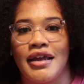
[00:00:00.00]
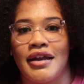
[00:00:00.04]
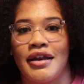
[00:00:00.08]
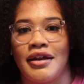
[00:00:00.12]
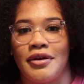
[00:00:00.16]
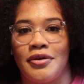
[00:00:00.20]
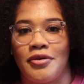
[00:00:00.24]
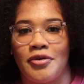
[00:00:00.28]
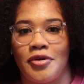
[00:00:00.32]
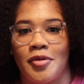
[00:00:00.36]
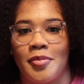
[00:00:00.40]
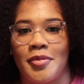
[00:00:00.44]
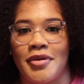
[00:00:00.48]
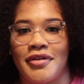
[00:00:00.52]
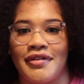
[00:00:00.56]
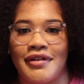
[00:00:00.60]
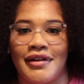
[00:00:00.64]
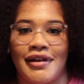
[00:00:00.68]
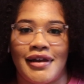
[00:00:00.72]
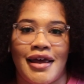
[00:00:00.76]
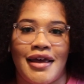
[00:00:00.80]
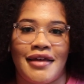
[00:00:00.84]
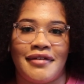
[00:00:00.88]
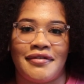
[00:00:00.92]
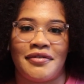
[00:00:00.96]
an enormous
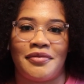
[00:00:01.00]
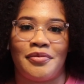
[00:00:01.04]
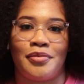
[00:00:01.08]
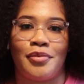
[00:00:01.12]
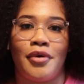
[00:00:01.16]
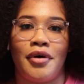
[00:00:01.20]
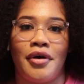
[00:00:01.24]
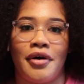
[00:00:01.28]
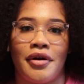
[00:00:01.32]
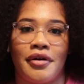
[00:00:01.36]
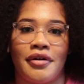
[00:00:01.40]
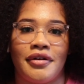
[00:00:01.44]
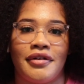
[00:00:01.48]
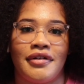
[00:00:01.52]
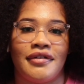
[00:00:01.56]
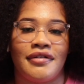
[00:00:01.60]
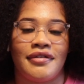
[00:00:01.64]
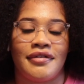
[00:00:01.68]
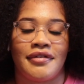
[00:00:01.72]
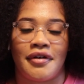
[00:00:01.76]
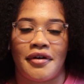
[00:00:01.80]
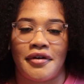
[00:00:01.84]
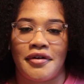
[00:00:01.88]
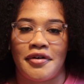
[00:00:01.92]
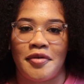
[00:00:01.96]
glass of water to
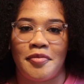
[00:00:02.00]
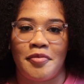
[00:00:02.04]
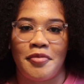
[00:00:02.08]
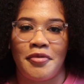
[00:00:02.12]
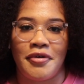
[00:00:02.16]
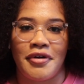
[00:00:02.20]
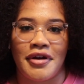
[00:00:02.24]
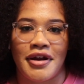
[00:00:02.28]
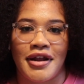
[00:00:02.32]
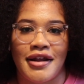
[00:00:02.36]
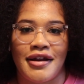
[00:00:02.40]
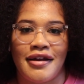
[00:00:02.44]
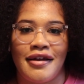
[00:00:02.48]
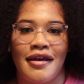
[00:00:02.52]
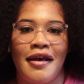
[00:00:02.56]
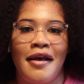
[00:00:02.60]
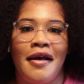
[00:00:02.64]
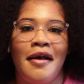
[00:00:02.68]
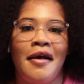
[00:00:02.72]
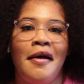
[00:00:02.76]
start your morning.